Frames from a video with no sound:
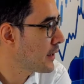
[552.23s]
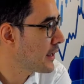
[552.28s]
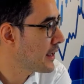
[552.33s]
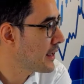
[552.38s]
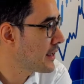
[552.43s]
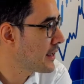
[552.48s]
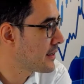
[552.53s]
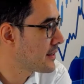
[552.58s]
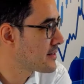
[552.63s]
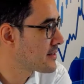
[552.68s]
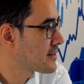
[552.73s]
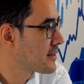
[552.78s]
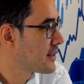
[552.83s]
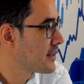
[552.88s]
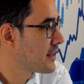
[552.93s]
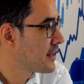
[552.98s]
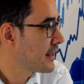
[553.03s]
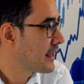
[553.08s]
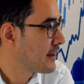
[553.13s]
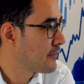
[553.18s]
is,
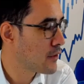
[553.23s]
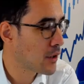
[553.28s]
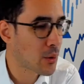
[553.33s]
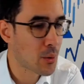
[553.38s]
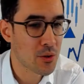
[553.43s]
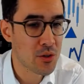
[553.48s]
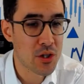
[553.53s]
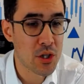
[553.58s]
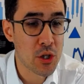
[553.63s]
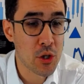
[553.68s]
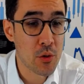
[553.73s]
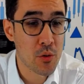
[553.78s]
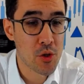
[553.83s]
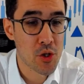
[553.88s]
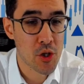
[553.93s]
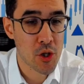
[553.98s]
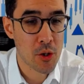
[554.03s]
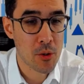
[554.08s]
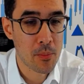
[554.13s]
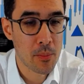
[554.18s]
if you go onto
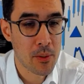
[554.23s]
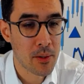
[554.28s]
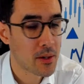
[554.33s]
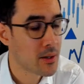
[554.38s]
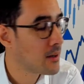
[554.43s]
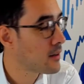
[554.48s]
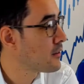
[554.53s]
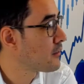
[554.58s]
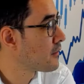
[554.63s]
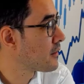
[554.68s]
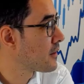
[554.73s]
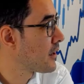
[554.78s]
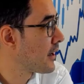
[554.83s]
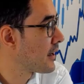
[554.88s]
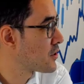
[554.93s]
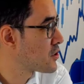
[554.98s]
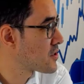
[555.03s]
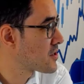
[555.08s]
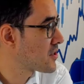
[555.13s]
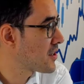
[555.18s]
YouTube,
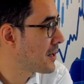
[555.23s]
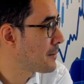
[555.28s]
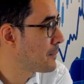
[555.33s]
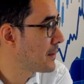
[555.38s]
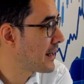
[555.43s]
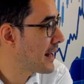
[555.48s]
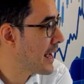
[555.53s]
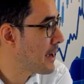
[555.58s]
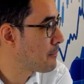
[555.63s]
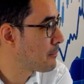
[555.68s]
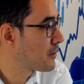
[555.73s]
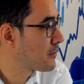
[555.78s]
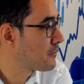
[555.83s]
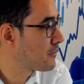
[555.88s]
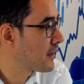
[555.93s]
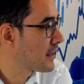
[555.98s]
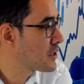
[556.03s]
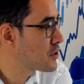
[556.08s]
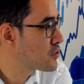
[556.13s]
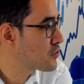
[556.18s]
just type in
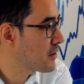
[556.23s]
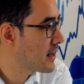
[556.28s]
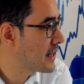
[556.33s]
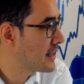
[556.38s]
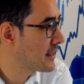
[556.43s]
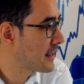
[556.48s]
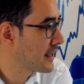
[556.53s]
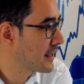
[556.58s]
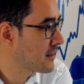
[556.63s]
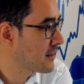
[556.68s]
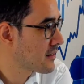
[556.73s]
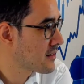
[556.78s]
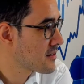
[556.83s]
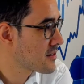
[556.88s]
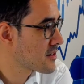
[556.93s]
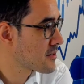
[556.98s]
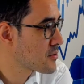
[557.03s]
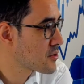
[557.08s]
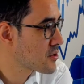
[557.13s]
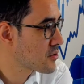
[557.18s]
Amplify Trading,
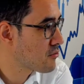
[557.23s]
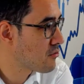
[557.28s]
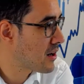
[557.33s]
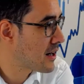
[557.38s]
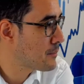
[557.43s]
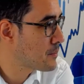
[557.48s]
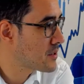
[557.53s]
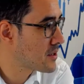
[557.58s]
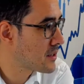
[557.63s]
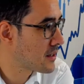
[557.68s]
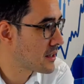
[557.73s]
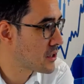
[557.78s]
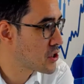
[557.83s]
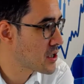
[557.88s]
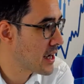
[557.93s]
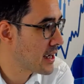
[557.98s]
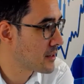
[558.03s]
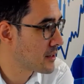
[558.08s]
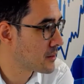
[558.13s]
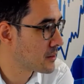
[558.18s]
subscribe to the
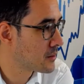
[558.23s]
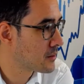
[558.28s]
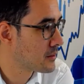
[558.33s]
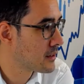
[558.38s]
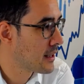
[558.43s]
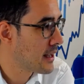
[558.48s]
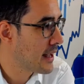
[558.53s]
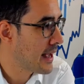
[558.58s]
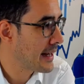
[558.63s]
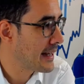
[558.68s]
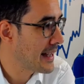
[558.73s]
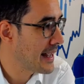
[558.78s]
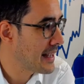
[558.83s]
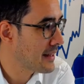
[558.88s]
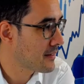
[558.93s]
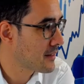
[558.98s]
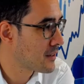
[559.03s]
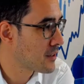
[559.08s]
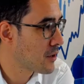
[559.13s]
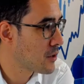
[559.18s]
channel, and
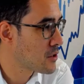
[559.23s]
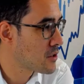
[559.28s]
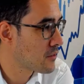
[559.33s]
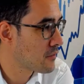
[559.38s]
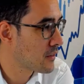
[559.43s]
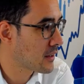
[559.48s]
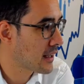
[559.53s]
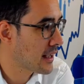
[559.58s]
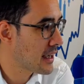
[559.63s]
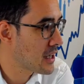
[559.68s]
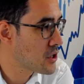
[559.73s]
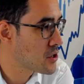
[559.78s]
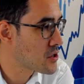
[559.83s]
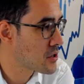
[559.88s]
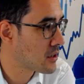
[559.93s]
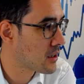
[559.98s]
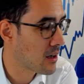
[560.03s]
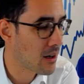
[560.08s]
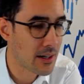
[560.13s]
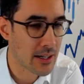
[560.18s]
hit the
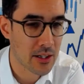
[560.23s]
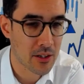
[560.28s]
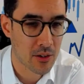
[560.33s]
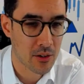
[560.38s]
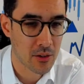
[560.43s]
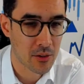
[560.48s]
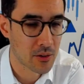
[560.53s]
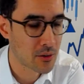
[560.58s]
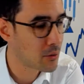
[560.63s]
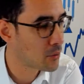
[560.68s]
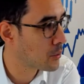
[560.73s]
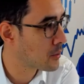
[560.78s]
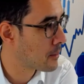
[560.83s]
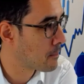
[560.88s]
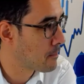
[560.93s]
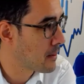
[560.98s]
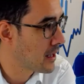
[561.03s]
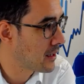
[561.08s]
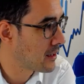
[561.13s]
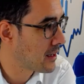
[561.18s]
notification icon or the
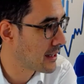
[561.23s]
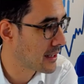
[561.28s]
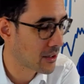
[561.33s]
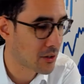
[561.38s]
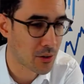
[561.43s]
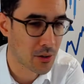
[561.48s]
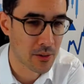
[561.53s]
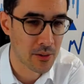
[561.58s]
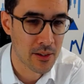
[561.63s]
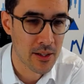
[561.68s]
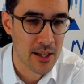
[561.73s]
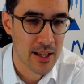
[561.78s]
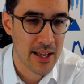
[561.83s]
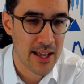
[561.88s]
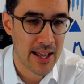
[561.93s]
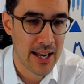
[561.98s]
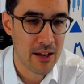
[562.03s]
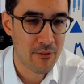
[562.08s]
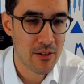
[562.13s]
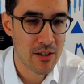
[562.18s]
bell icon.
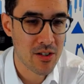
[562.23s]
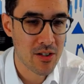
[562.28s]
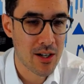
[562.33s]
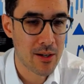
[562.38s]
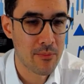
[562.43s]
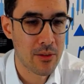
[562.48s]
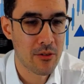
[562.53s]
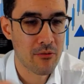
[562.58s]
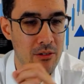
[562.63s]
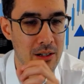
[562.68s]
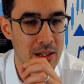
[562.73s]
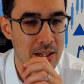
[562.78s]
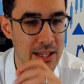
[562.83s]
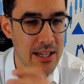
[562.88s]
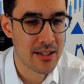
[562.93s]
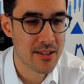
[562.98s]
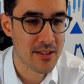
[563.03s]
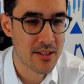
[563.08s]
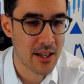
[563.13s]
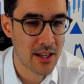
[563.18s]
And every time we
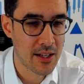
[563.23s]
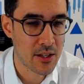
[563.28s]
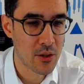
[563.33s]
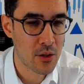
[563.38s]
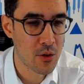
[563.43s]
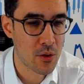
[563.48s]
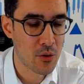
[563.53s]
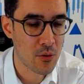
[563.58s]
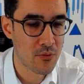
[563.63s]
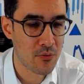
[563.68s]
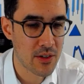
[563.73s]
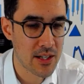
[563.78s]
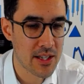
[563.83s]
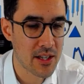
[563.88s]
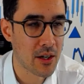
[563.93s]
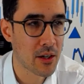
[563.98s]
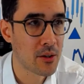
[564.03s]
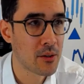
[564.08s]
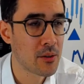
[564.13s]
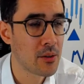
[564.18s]
release a new
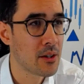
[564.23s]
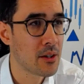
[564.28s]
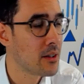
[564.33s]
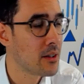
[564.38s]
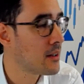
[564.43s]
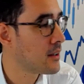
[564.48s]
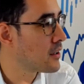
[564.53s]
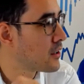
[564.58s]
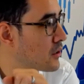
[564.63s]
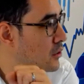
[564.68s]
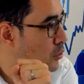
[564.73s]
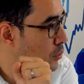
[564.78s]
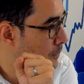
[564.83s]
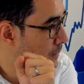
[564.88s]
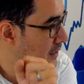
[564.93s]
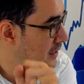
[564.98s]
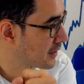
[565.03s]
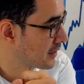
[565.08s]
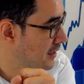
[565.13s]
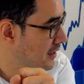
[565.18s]
video, you'll
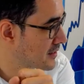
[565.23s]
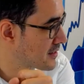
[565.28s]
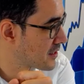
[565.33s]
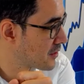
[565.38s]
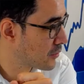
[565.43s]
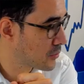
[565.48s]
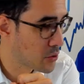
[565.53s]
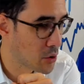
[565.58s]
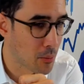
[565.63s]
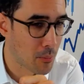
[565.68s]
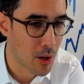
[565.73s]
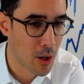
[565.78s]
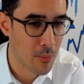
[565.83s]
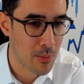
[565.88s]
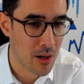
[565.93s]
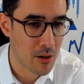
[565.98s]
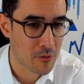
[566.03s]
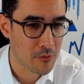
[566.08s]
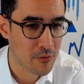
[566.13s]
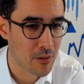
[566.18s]
be alerted on your
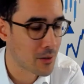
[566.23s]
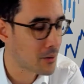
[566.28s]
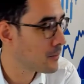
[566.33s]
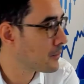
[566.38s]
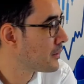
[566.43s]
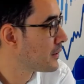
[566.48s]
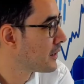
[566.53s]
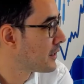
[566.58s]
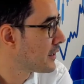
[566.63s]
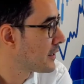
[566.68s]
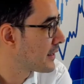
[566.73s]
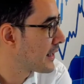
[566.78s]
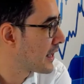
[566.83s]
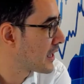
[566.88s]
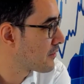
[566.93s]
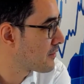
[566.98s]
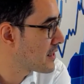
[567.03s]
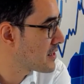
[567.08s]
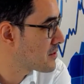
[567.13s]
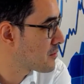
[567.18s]
mobile phone. Now,
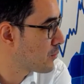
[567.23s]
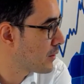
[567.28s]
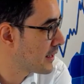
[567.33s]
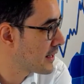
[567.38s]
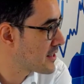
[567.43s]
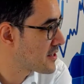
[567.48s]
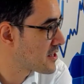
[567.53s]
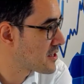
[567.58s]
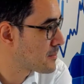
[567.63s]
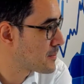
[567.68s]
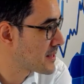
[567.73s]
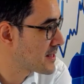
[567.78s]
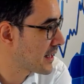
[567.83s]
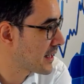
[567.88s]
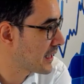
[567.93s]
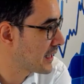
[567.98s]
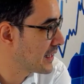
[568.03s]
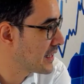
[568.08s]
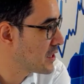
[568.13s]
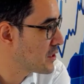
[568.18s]
the reason why this is
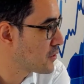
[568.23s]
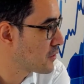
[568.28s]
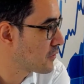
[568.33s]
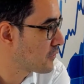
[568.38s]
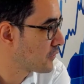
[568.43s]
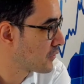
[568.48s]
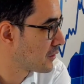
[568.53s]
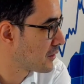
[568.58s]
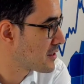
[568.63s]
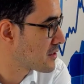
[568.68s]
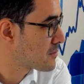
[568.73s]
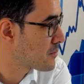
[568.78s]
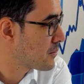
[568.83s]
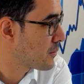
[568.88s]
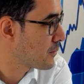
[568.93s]
particularly useful is